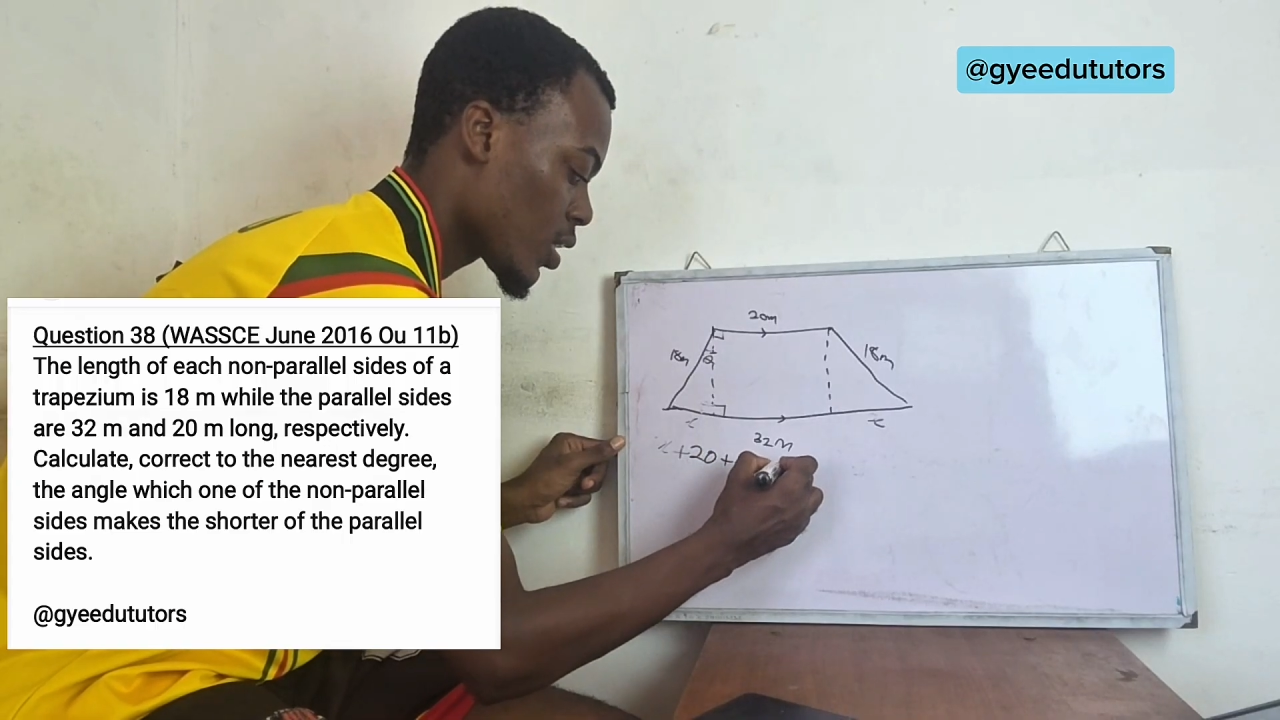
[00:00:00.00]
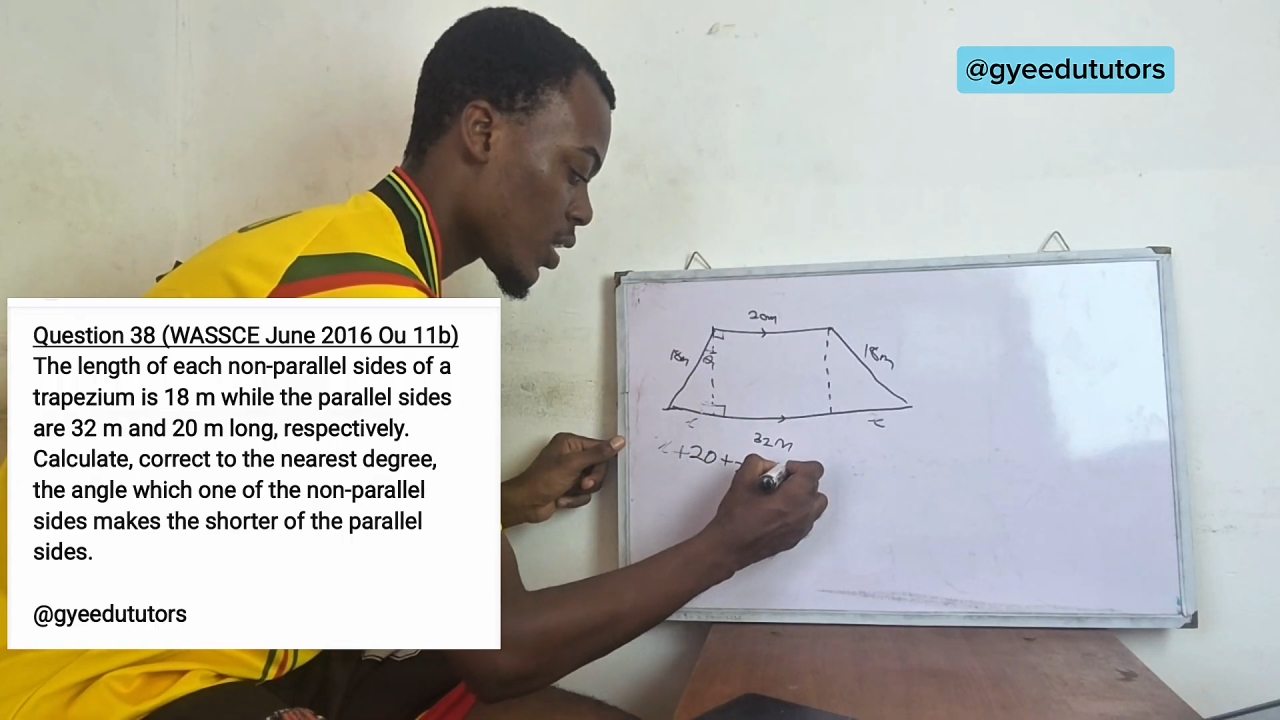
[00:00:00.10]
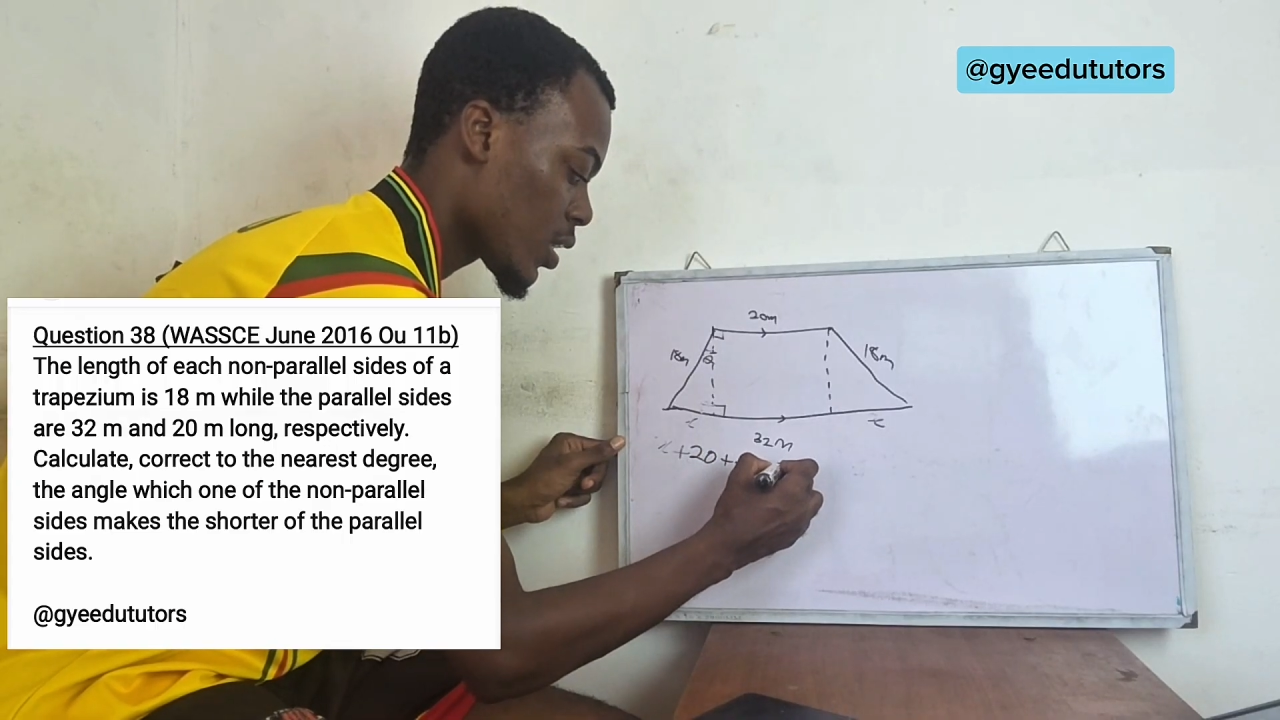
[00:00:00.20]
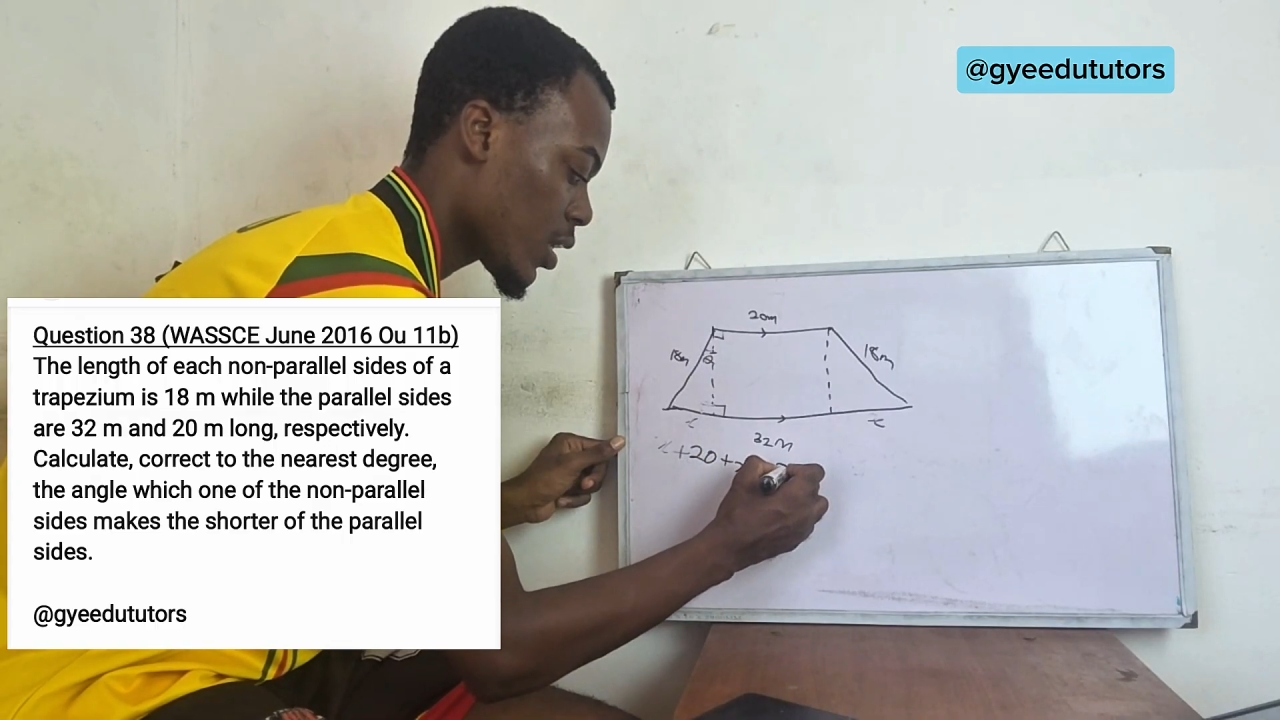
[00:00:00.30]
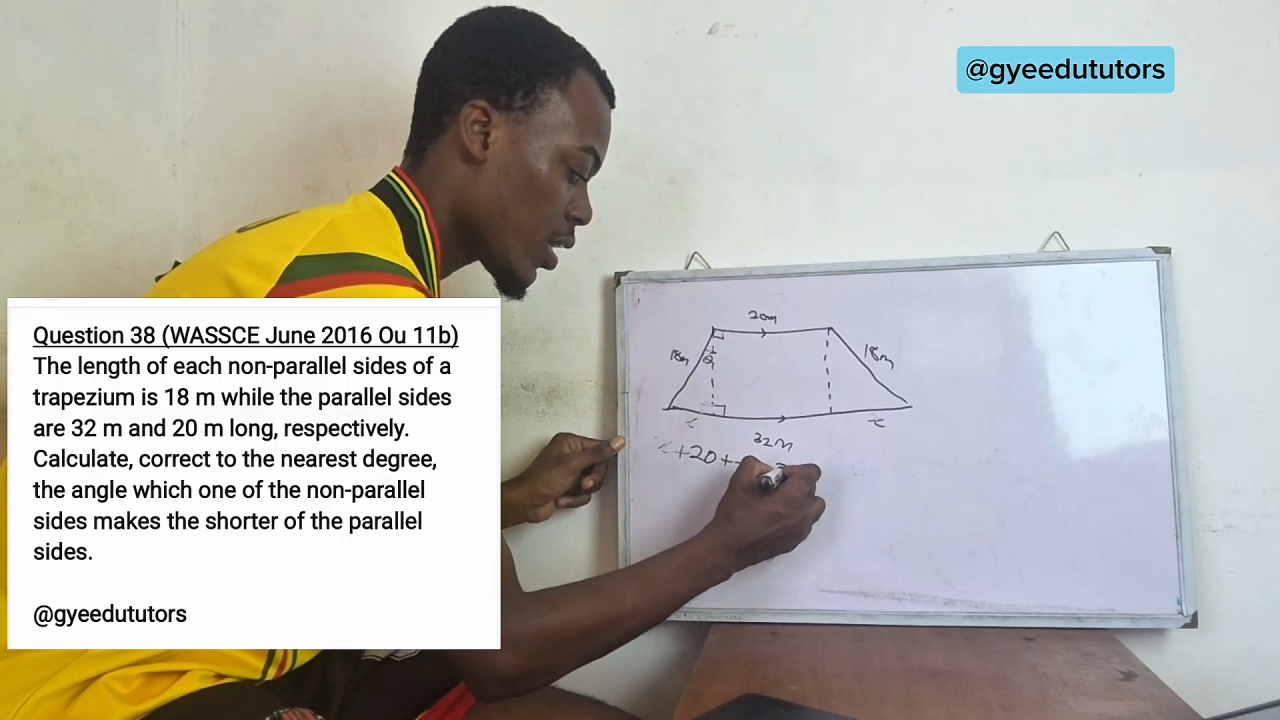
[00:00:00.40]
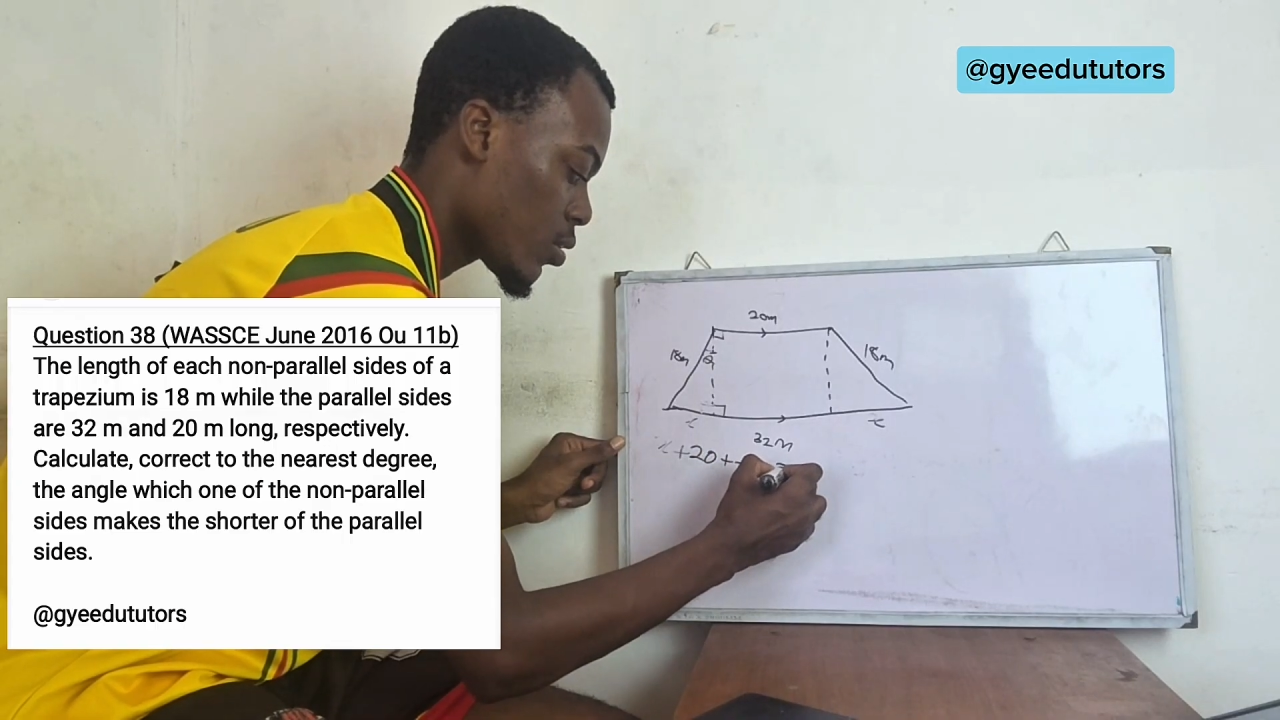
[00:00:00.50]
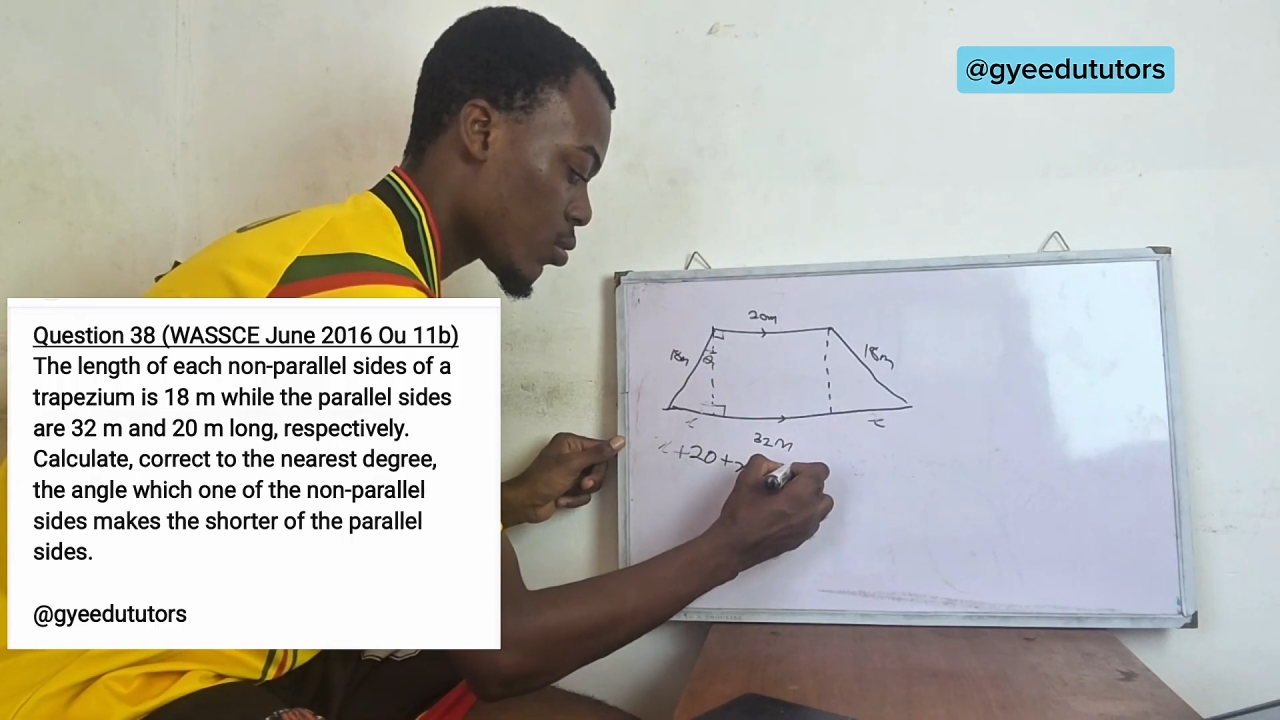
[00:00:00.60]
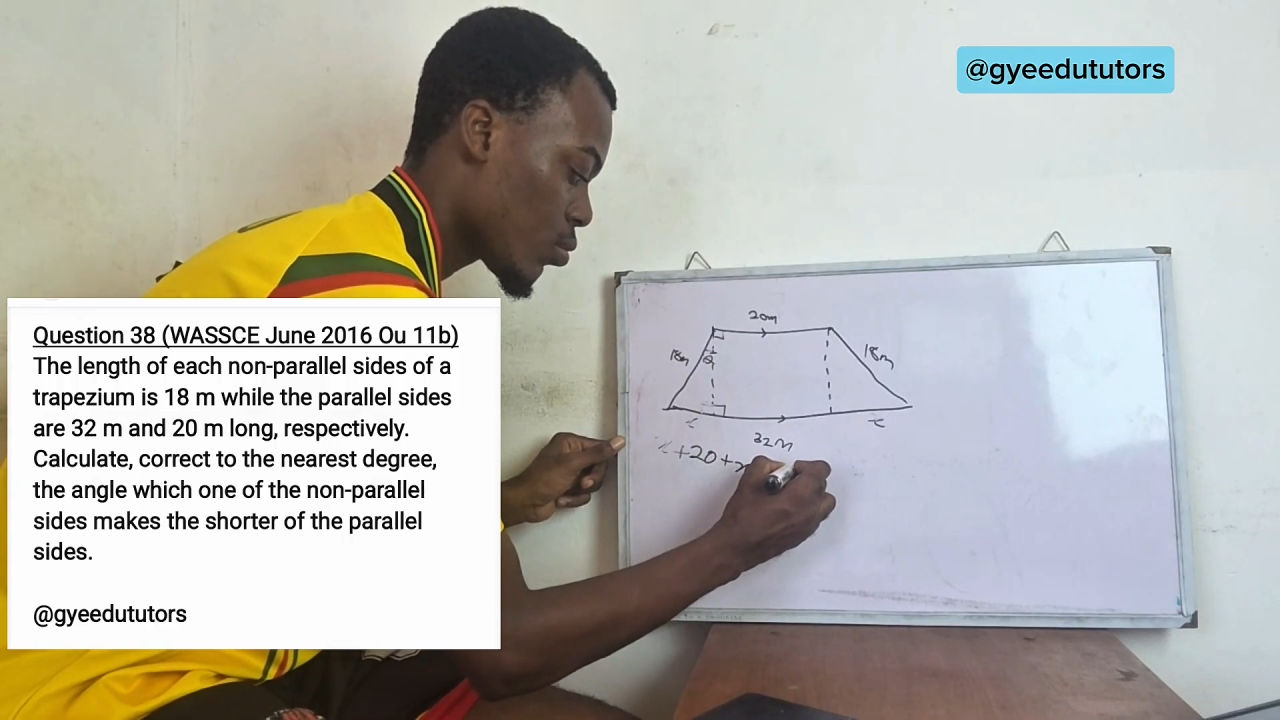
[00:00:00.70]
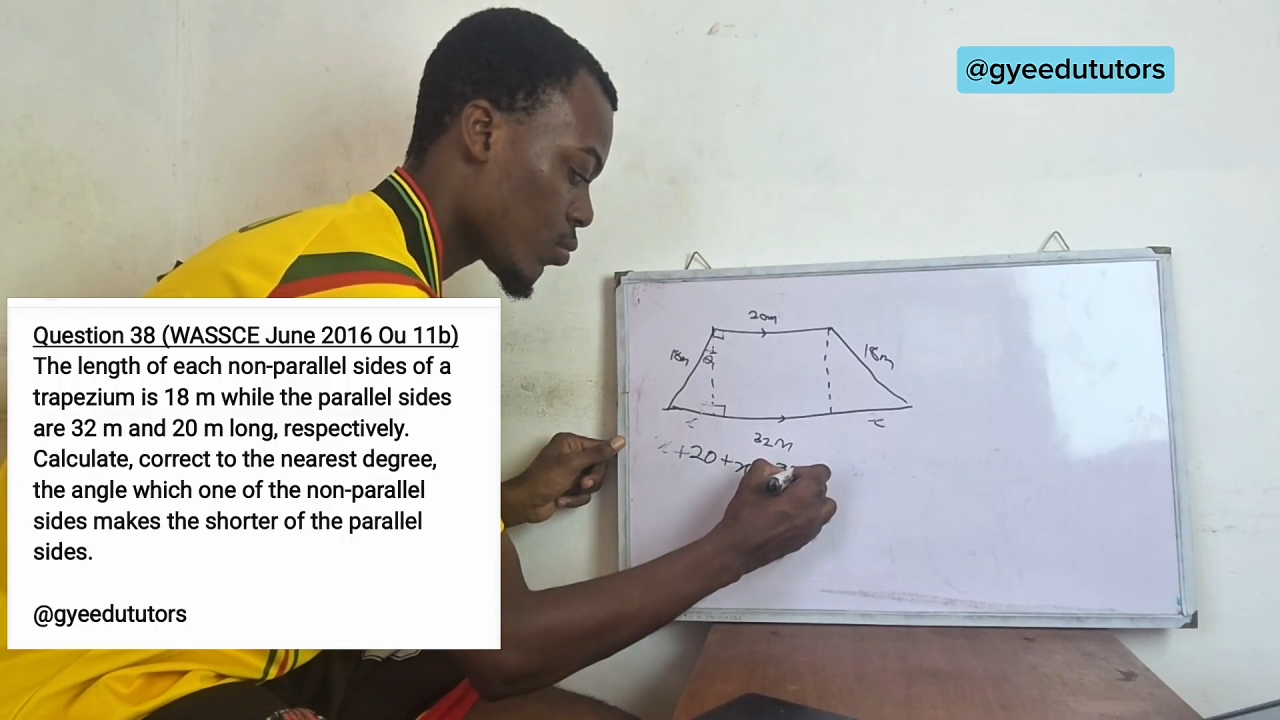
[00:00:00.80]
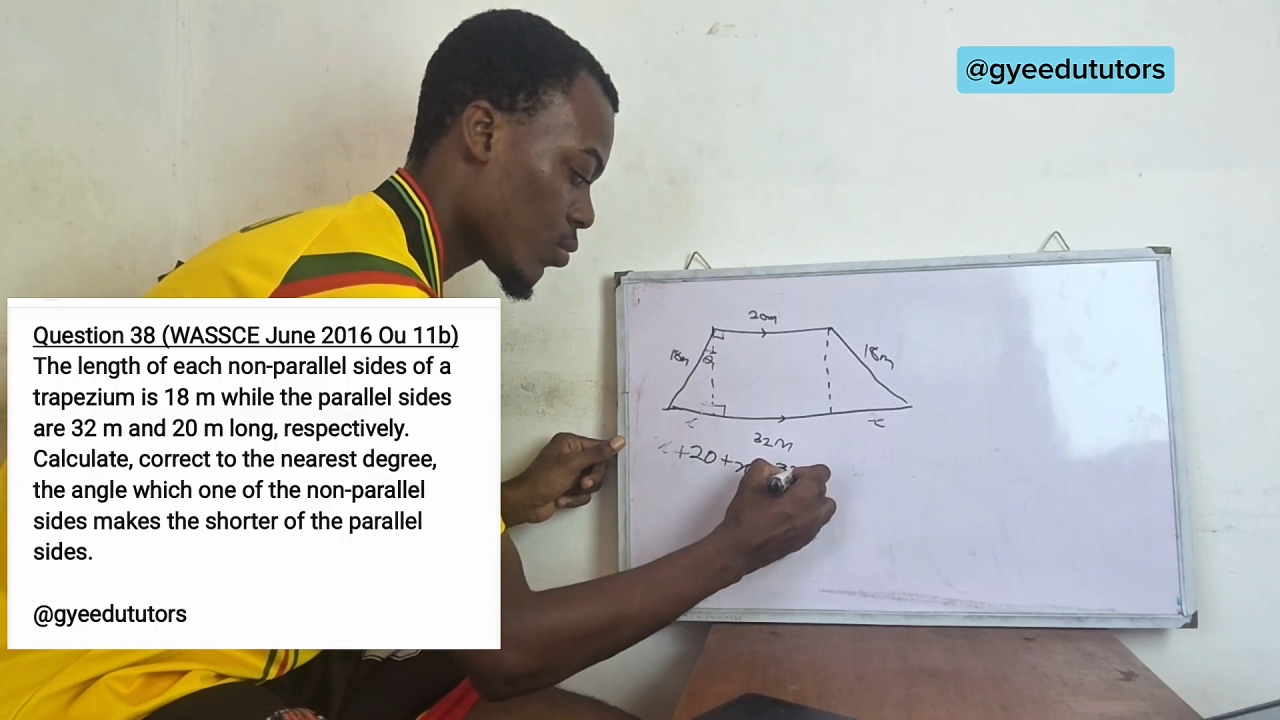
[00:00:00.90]

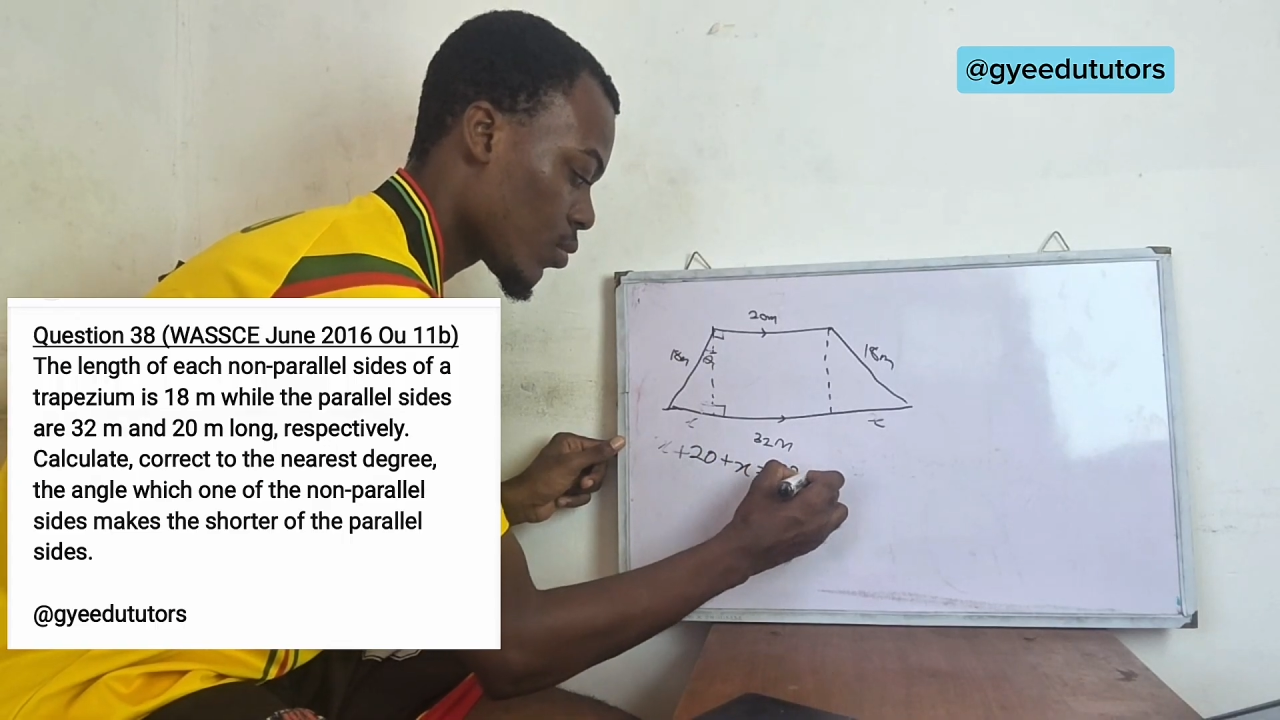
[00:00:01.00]
32.